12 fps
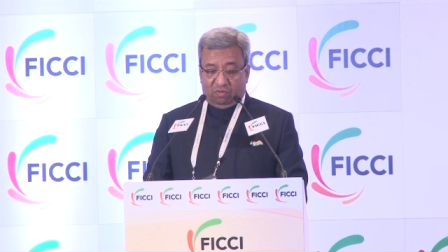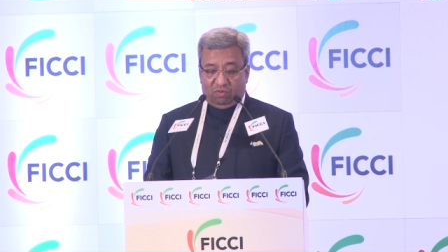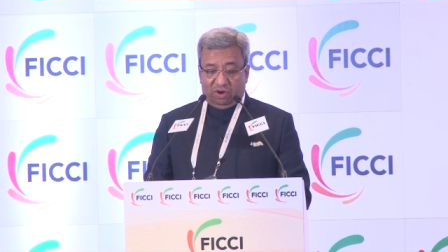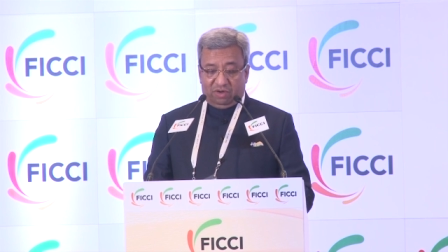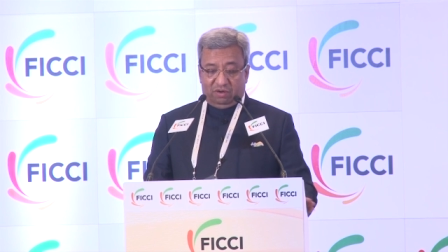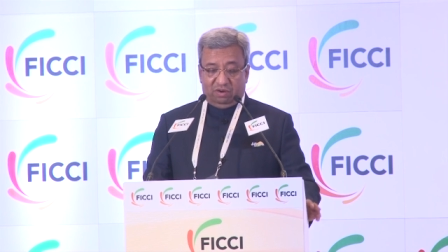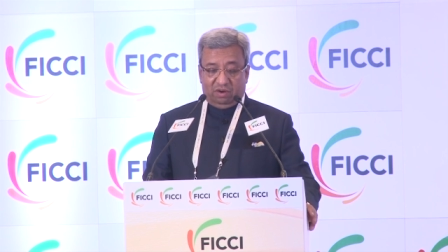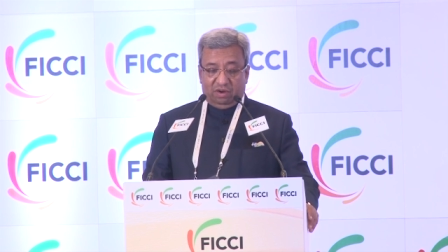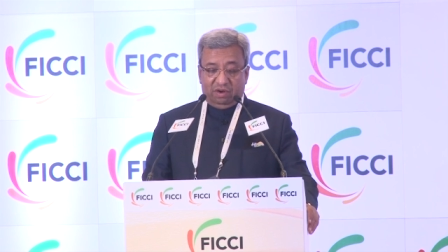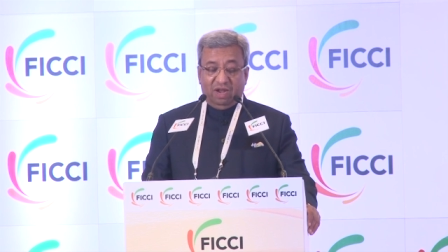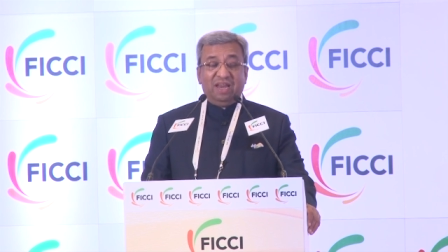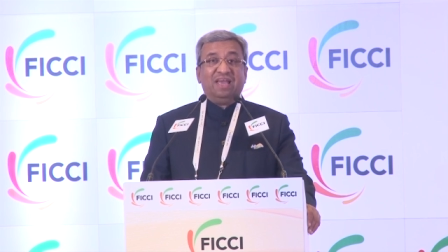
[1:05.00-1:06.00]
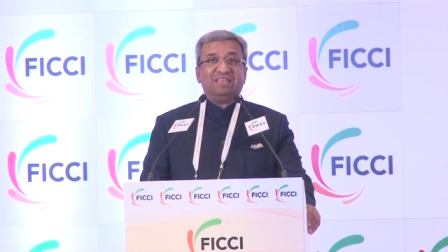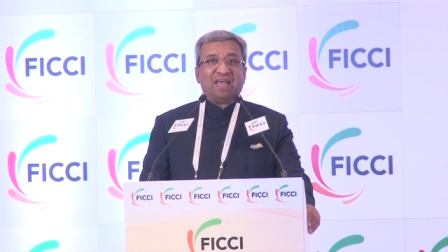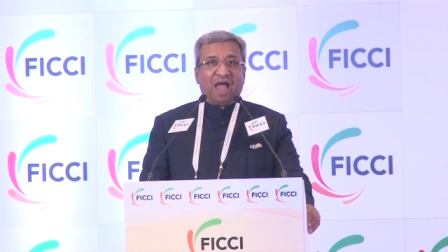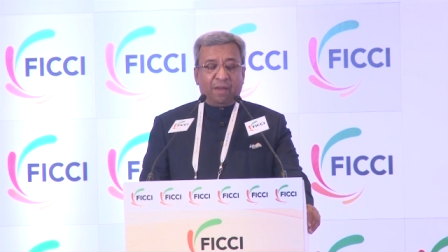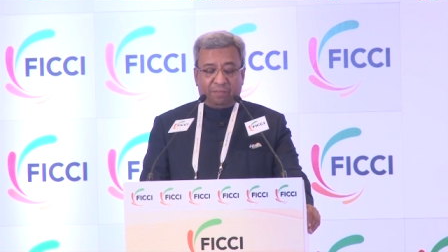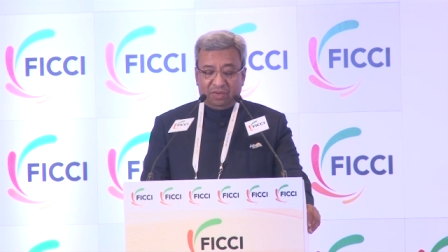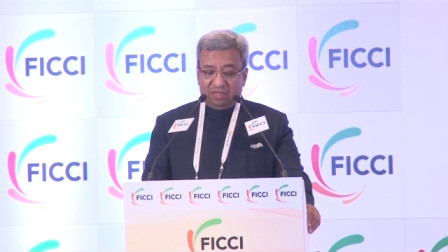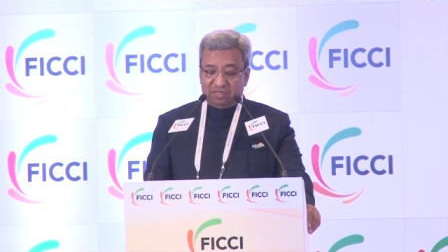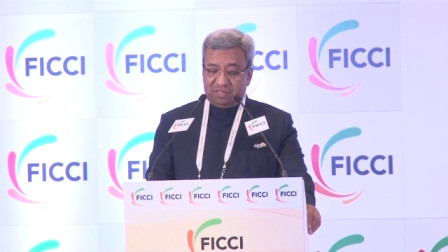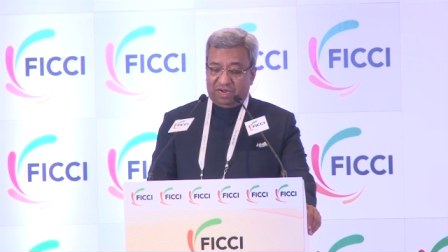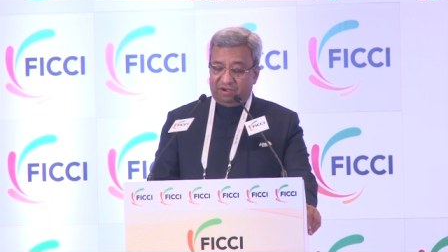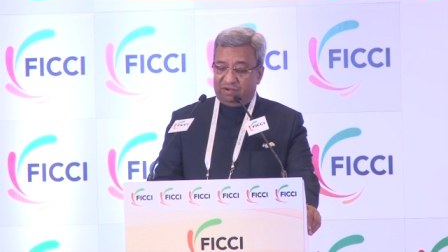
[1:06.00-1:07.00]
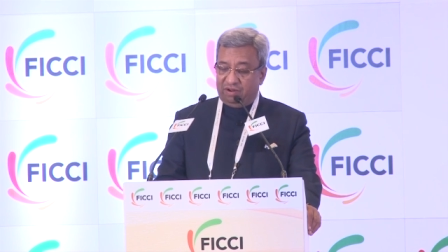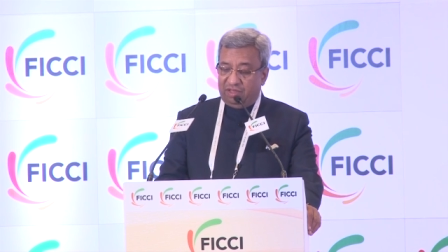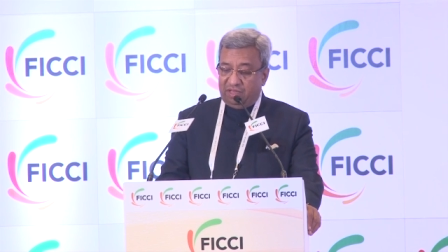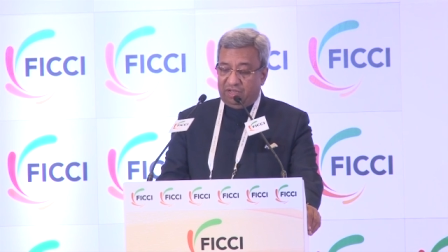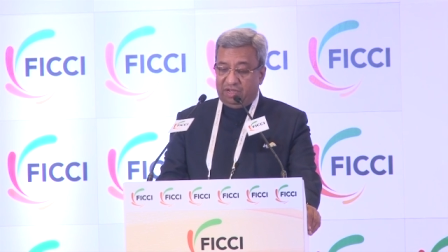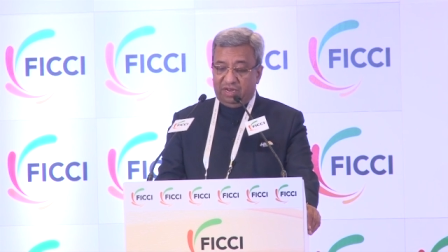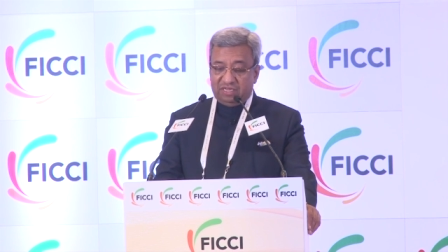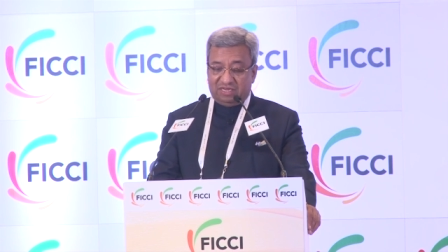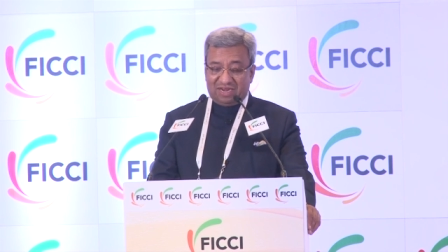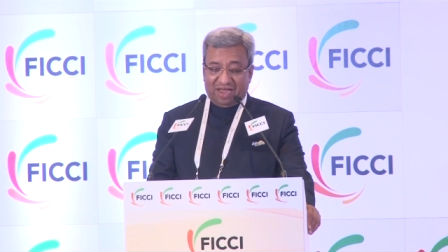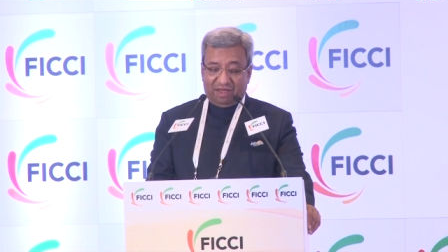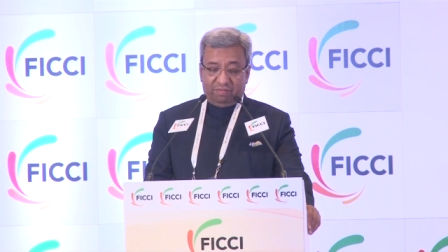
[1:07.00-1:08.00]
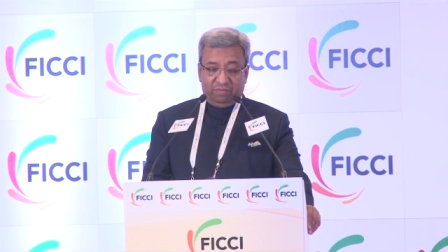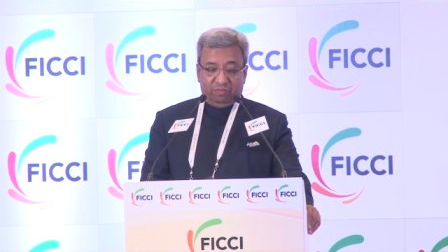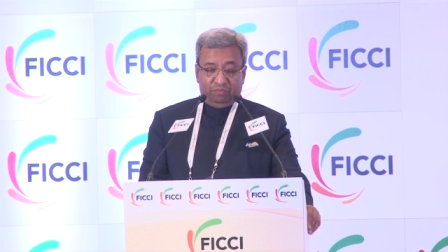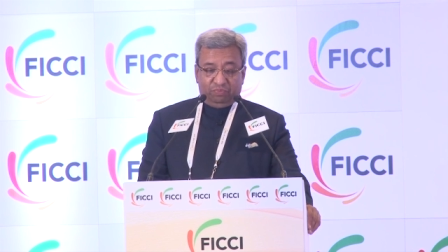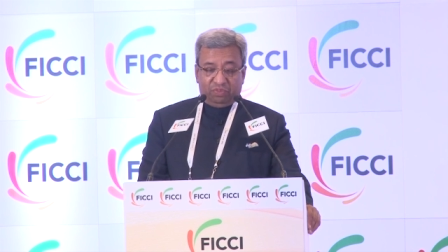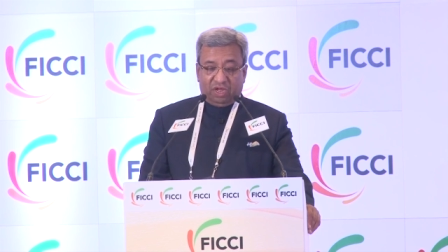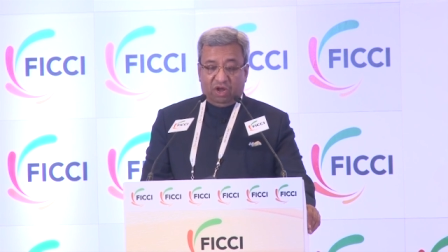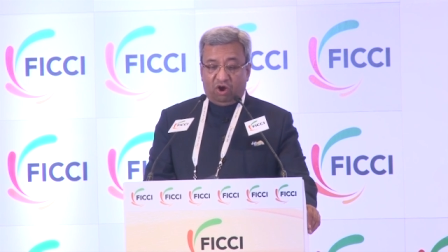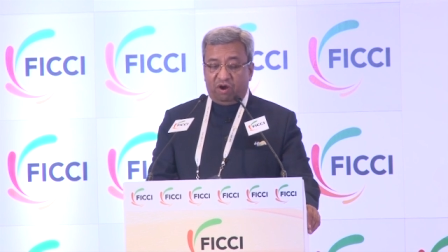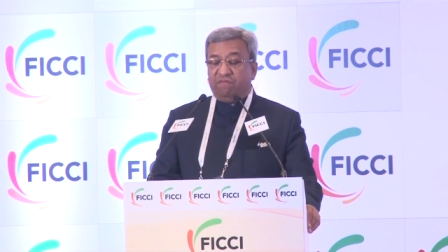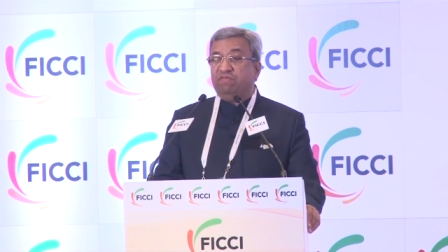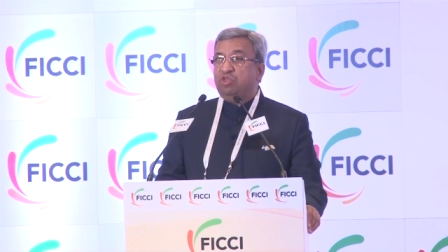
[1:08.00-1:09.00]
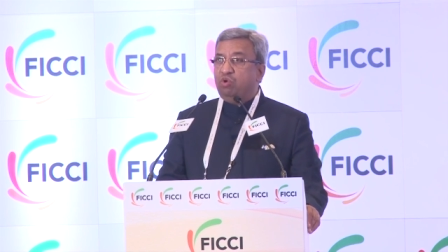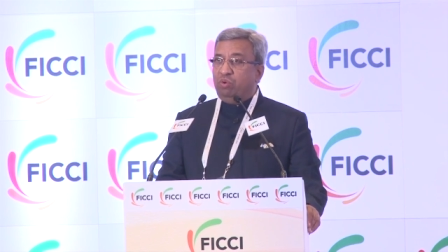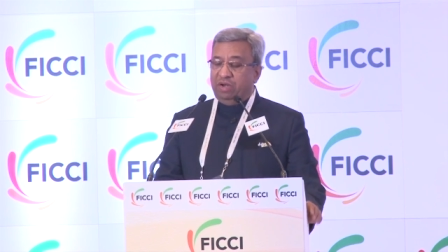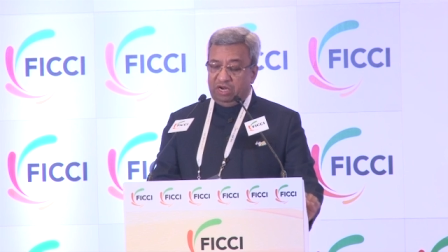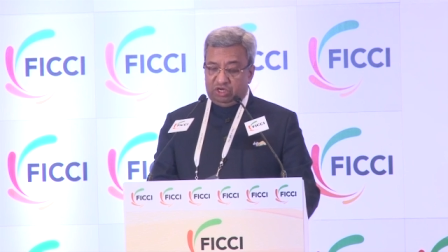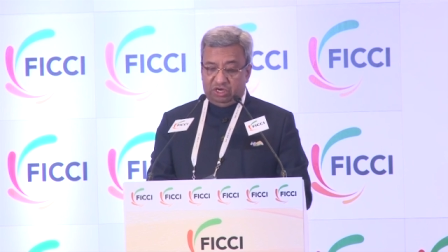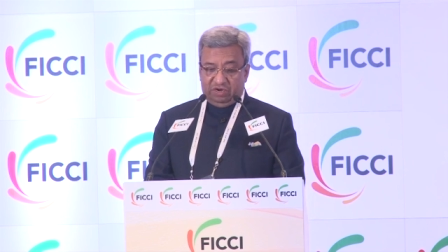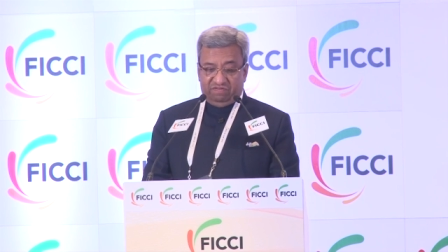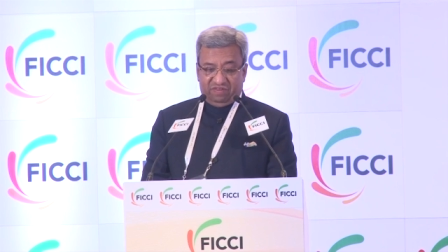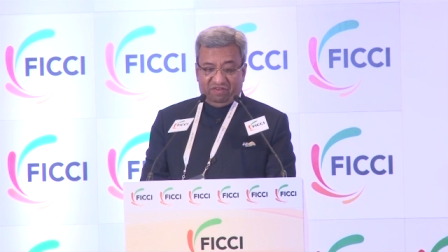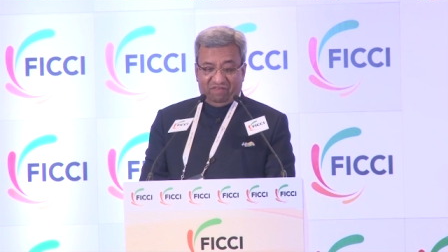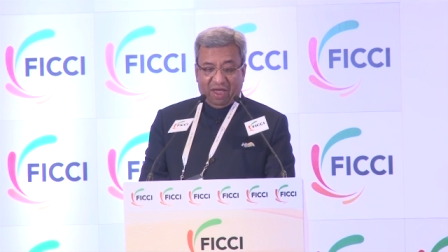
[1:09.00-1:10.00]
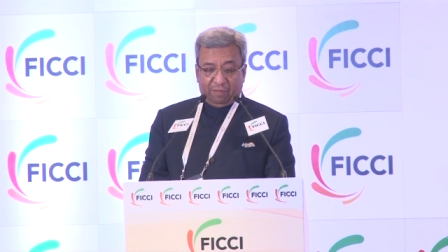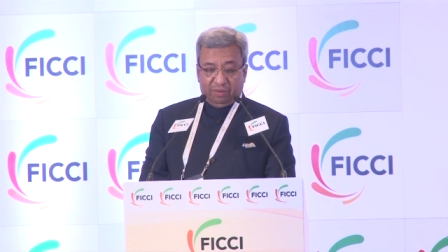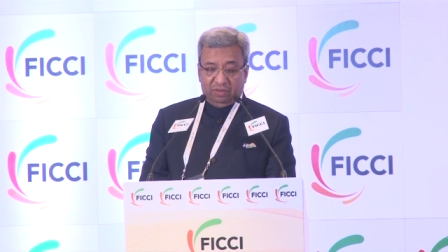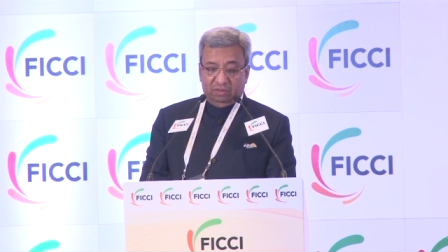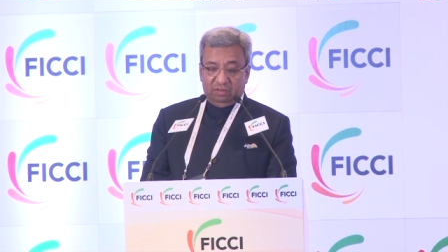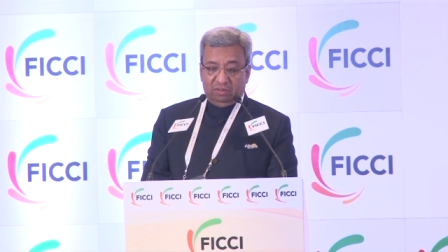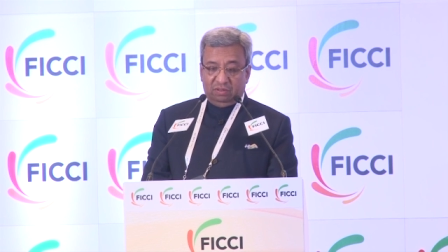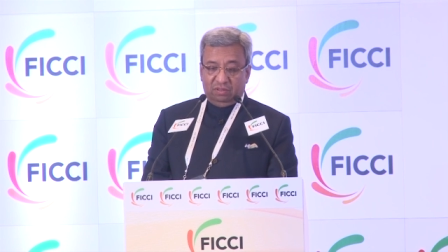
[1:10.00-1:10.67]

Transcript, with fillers: What really has happened is that in his time, a lot of new initiatives have happened.